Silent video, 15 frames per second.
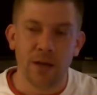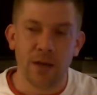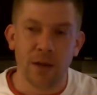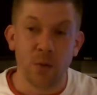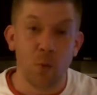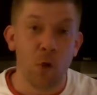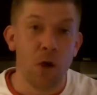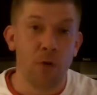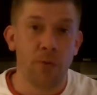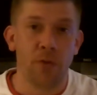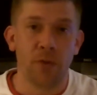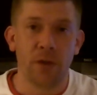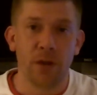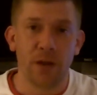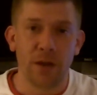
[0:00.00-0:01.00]
in
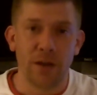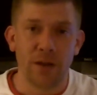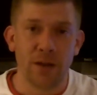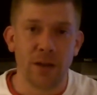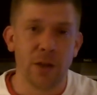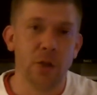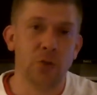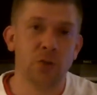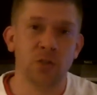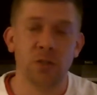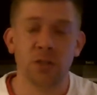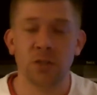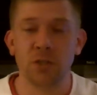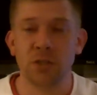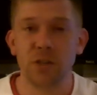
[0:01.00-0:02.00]
wealth in countries
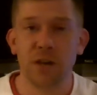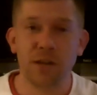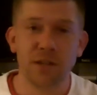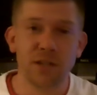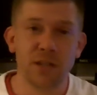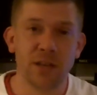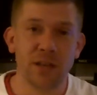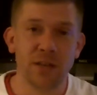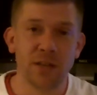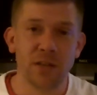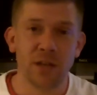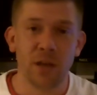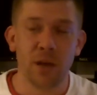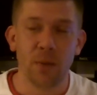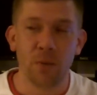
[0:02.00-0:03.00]
such as the United
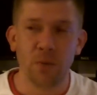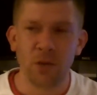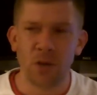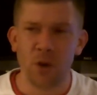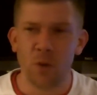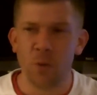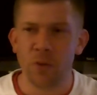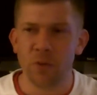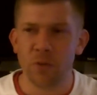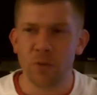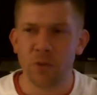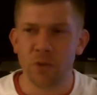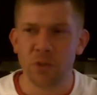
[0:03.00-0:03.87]
States. When